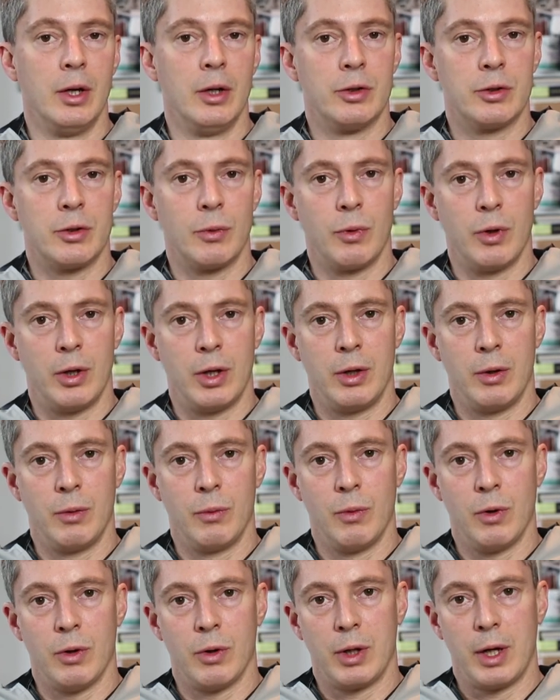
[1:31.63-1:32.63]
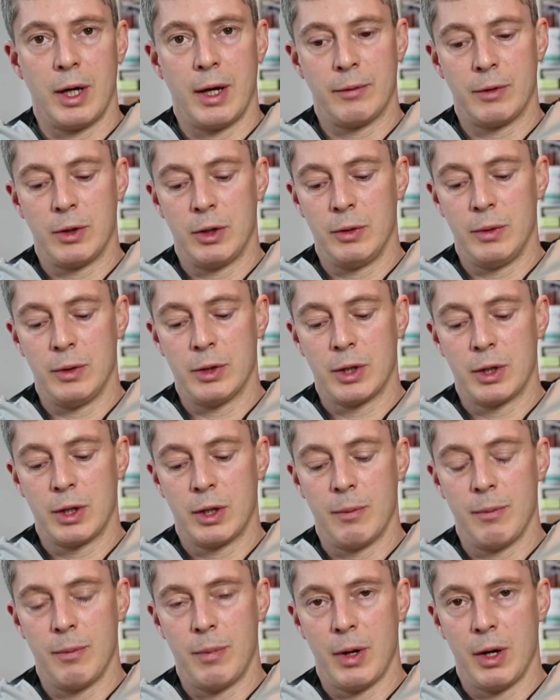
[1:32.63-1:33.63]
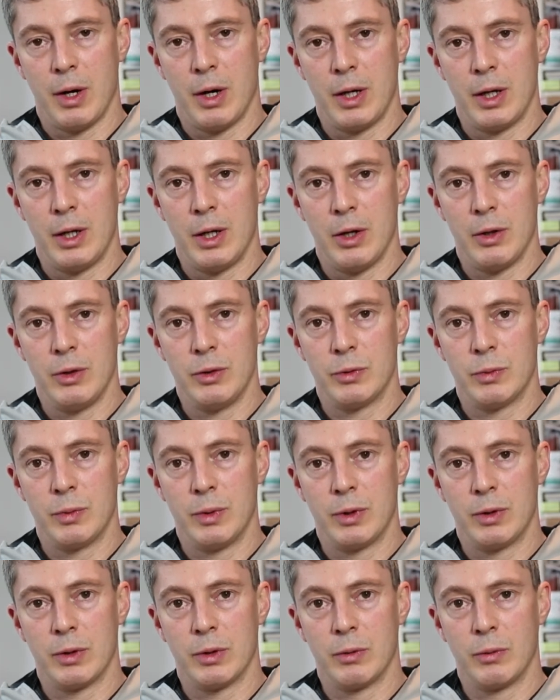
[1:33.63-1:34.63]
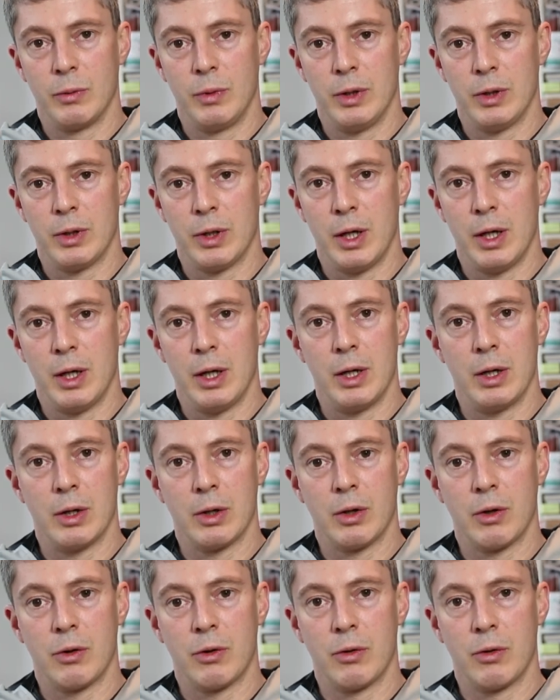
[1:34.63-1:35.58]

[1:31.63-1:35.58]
So what you, what you have to do is combine those with with uh,